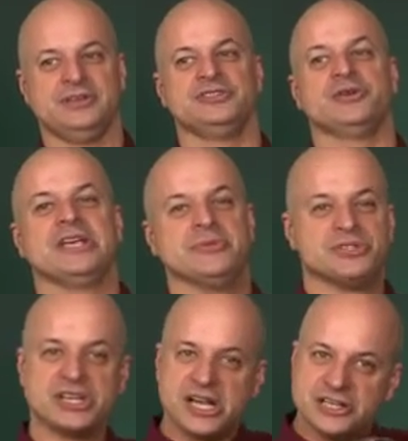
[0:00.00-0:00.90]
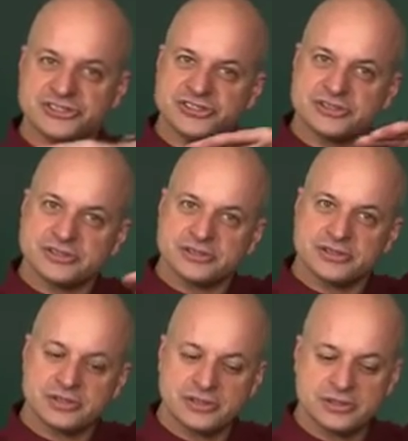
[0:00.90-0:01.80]
So it keeps it constant.
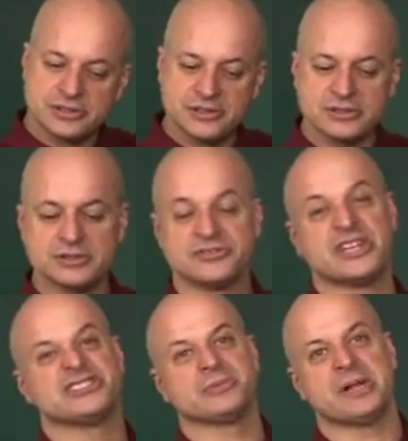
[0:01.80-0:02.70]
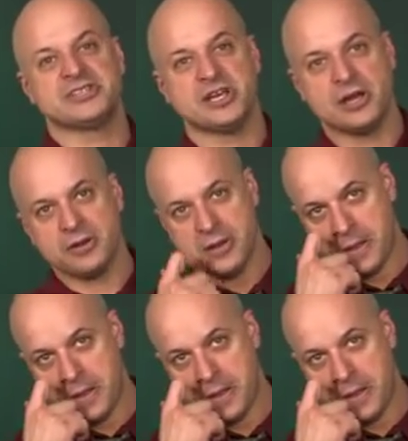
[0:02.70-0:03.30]
That's the plateau.